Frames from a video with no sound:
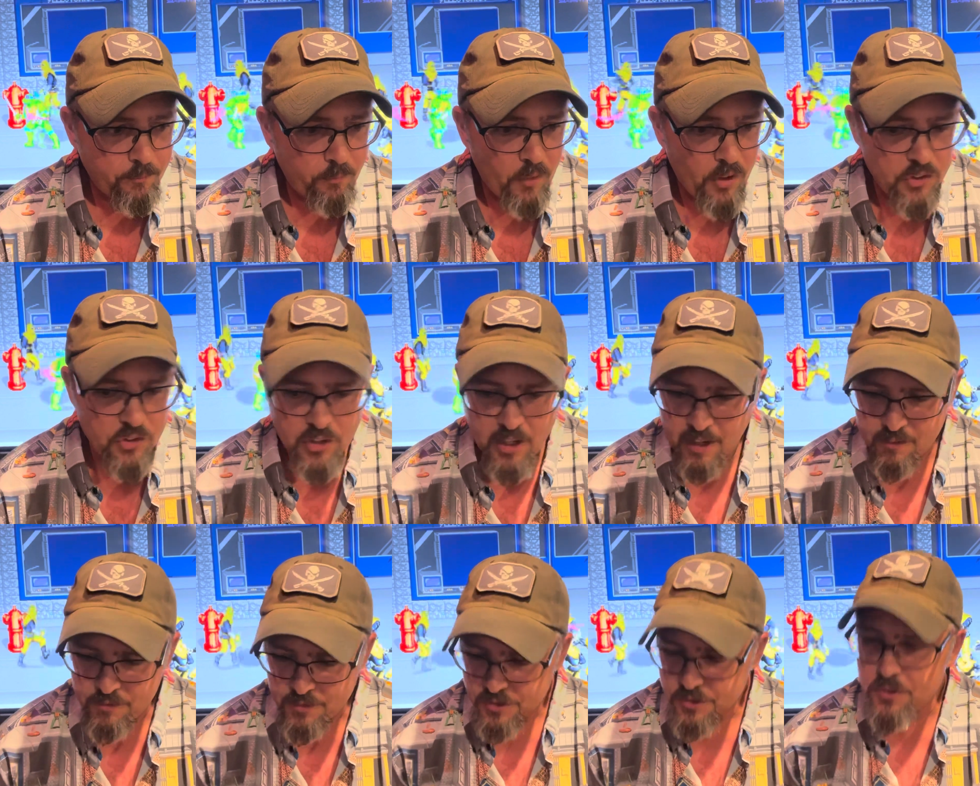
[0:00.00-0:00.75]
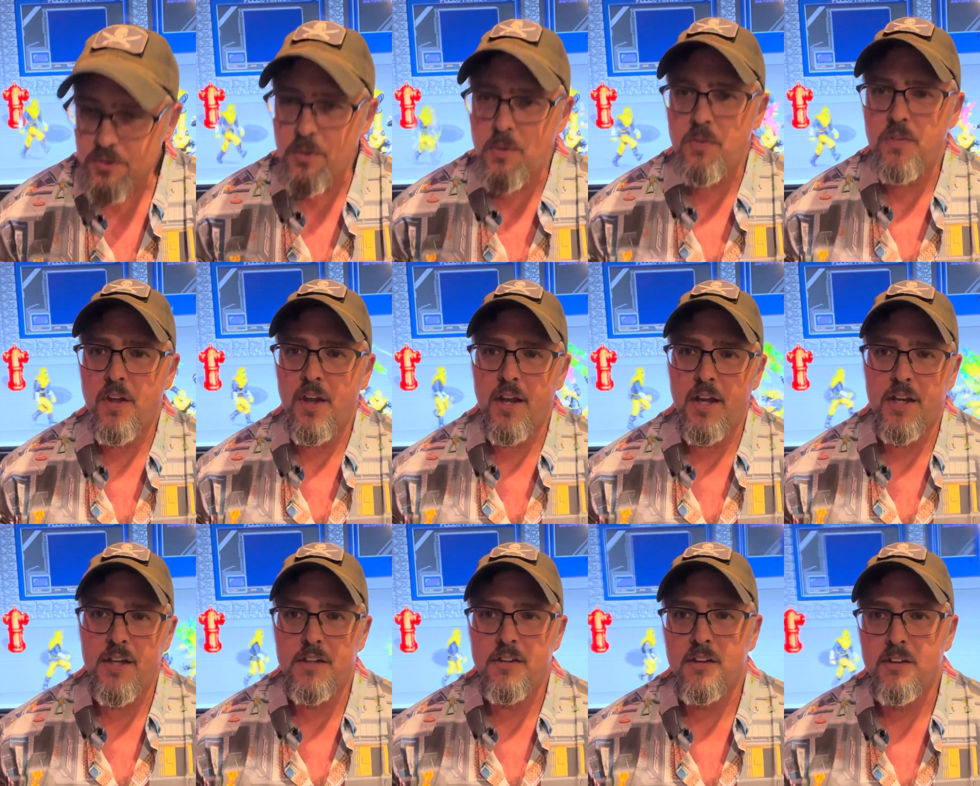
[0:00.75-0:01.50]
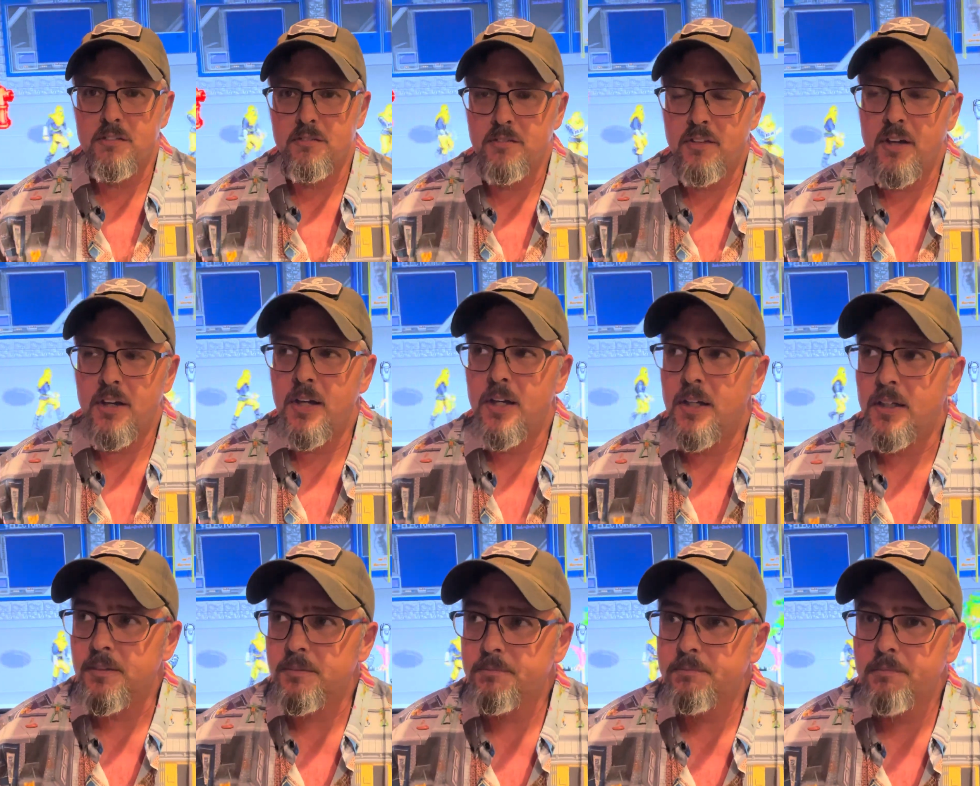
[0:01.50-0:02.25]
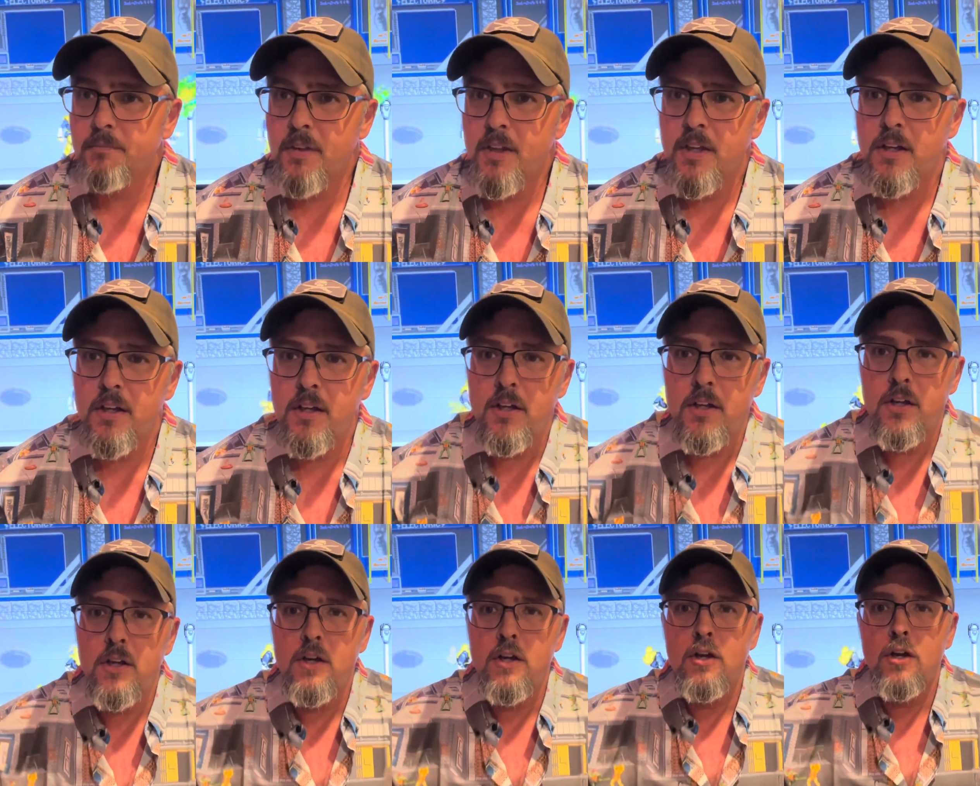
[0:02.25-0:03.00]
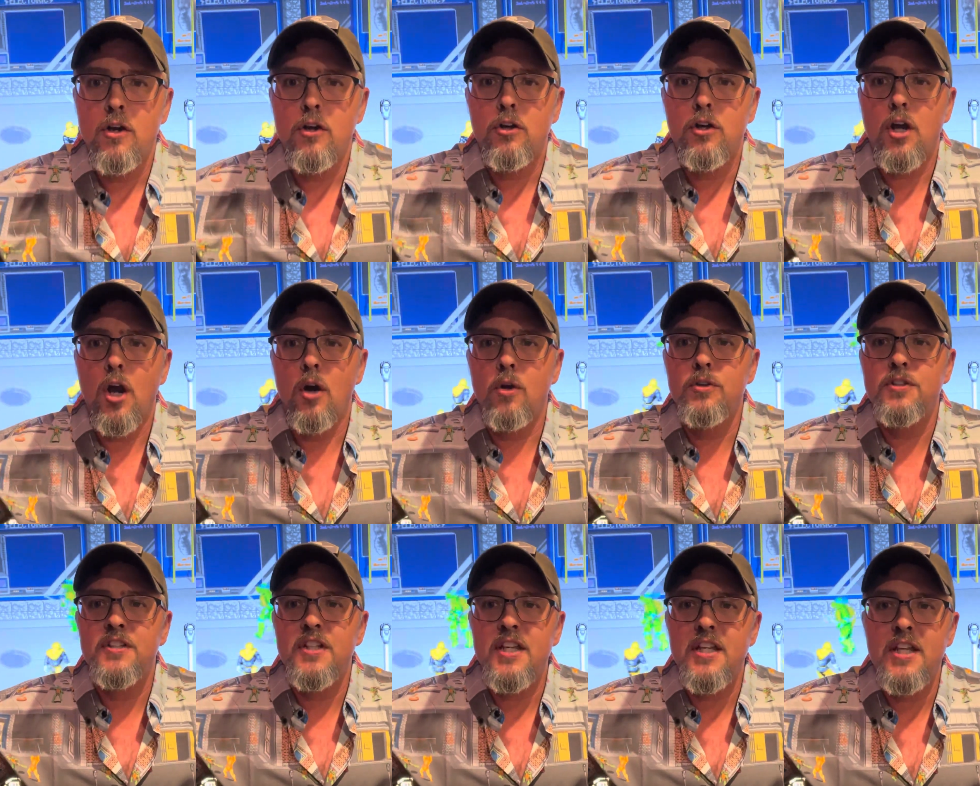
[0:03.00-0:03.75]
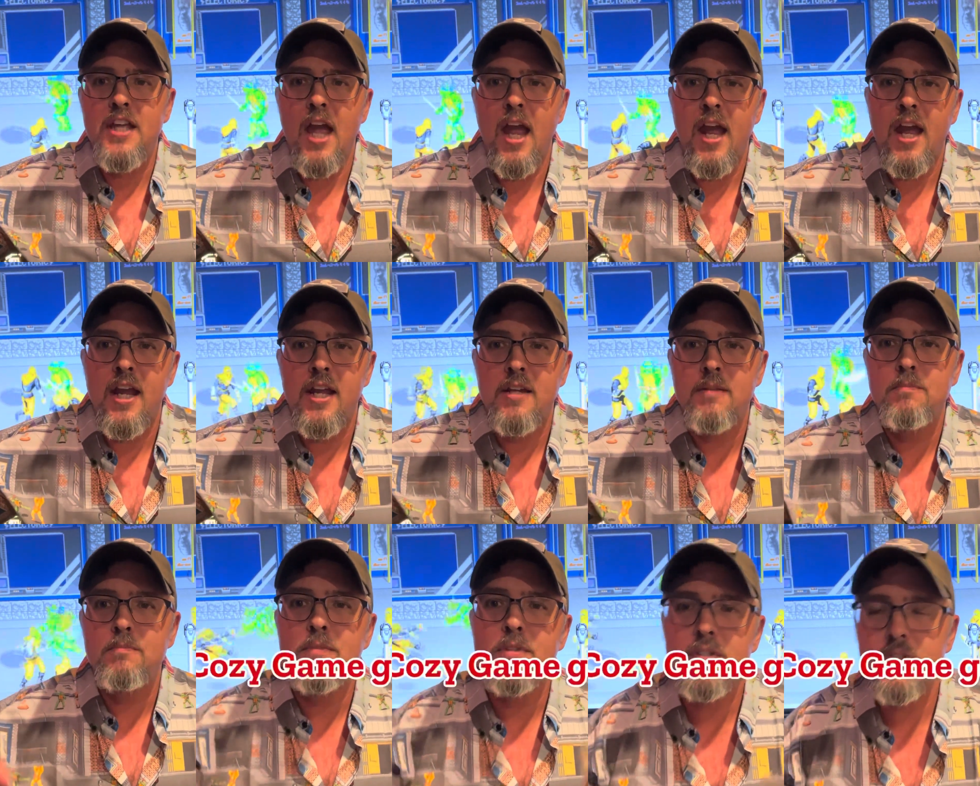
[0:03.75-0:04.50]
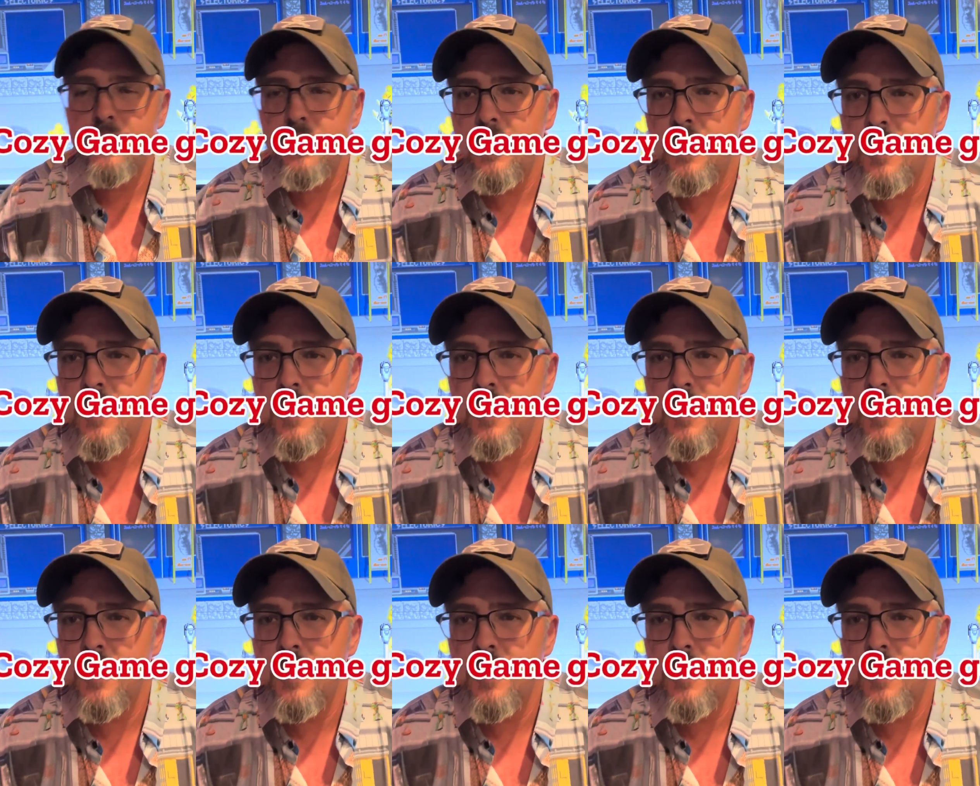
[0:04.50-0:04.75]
you have this new thing of cozy games.